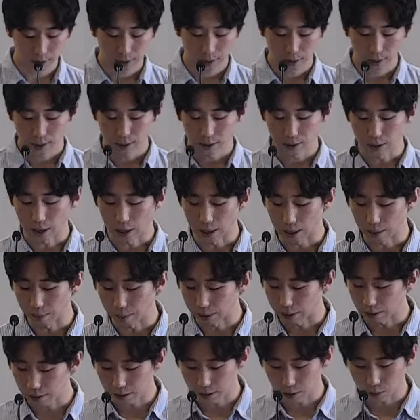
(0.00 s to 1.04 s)
um, and
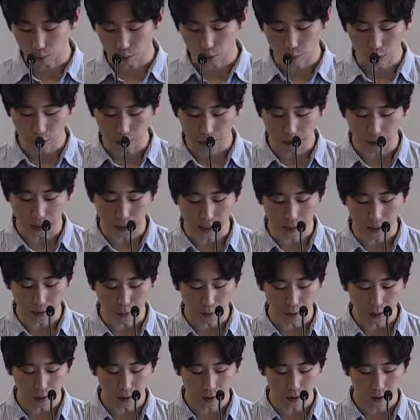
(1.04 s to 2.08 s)
this is what we're going to end
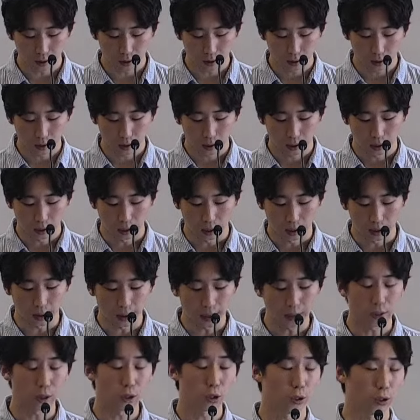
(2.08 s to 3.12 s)
with. And these
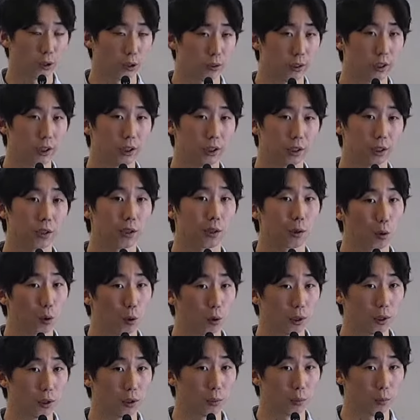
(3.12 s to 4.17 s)
two Christians, according
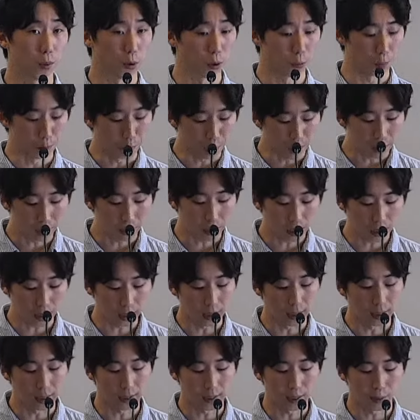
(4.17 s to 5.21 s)
to Paul, mirror in
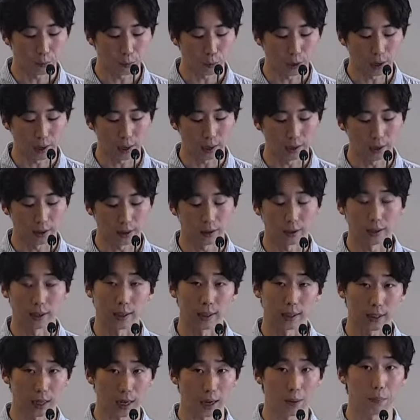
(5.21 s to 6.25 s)
some way the
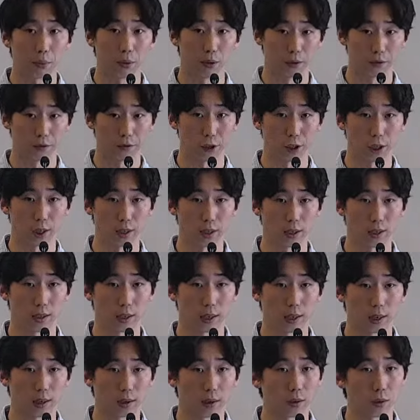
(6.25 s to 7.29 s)
example of Jesus
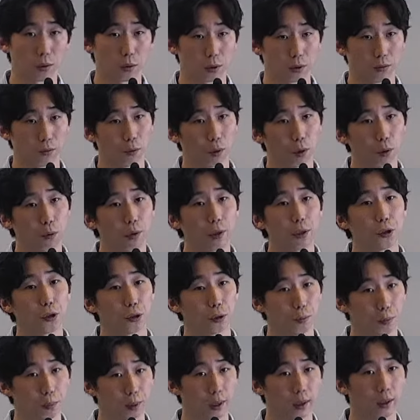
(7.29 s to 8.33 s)
and sort of what we should be